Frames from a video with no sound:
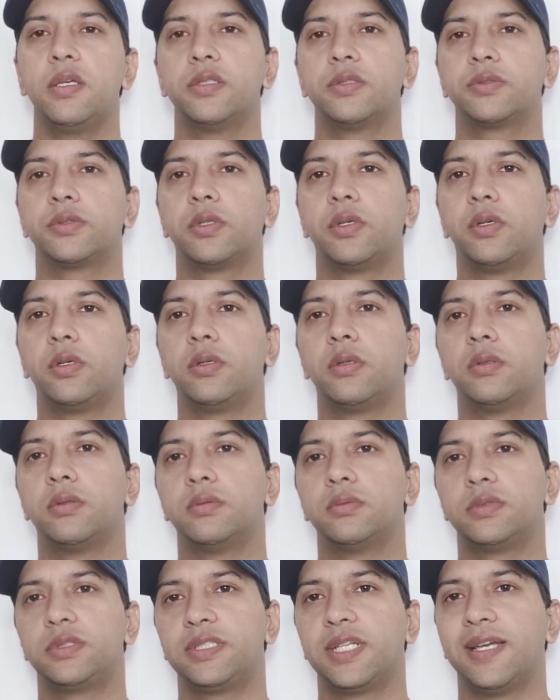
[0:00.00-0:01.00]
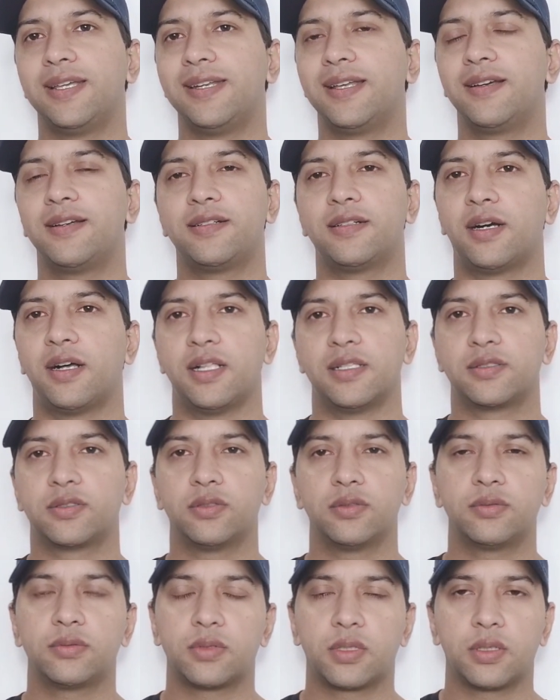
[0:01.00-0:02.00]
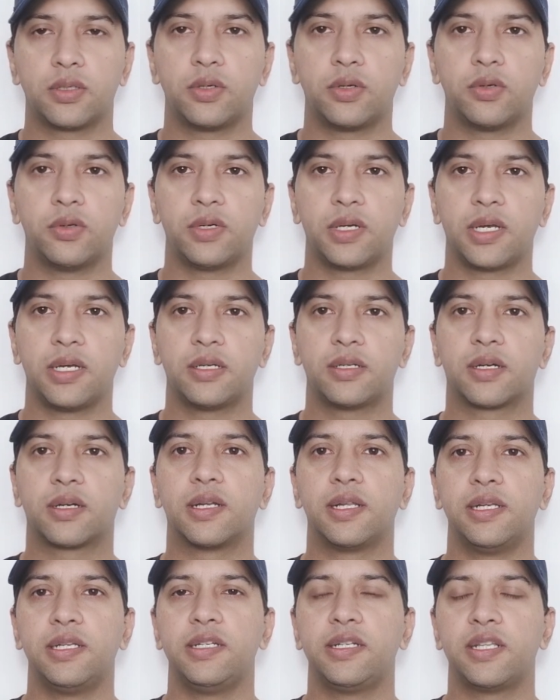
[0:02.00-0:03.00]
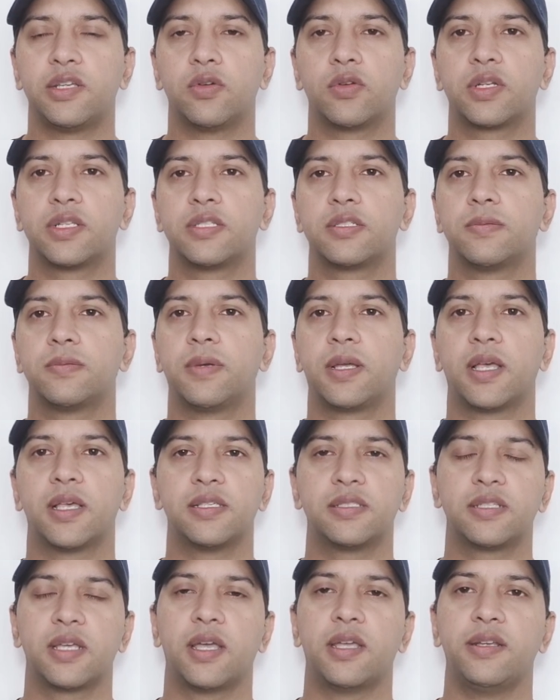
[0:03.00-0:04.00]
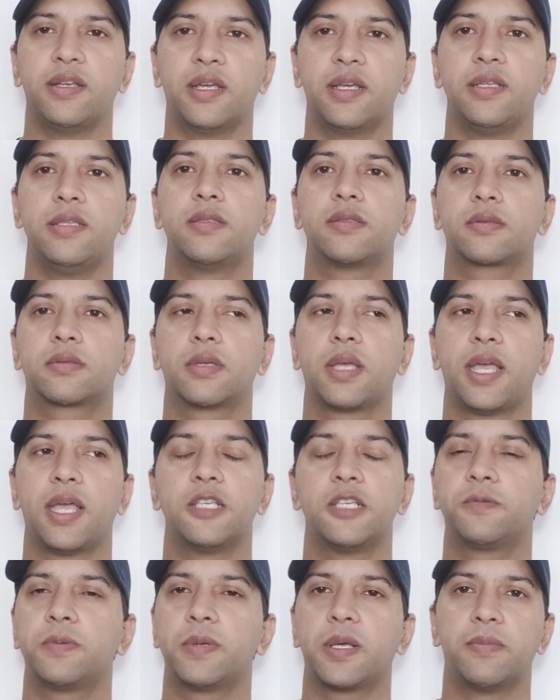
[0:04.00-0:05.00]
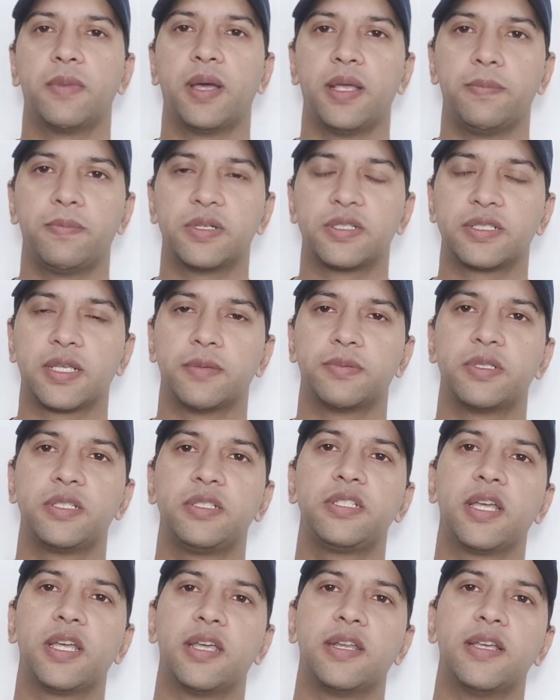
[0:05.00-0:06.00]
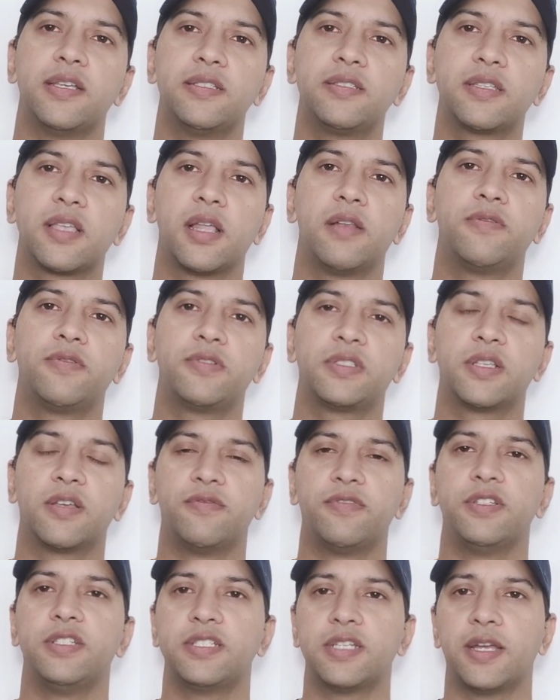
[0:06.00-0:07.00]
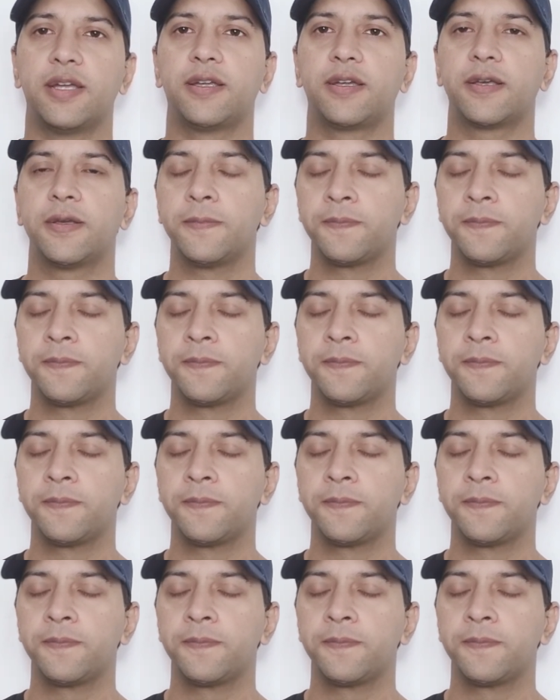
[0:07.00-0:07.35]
So China also don't need really tourists, because China is, as per my perception, China is self-sufficient.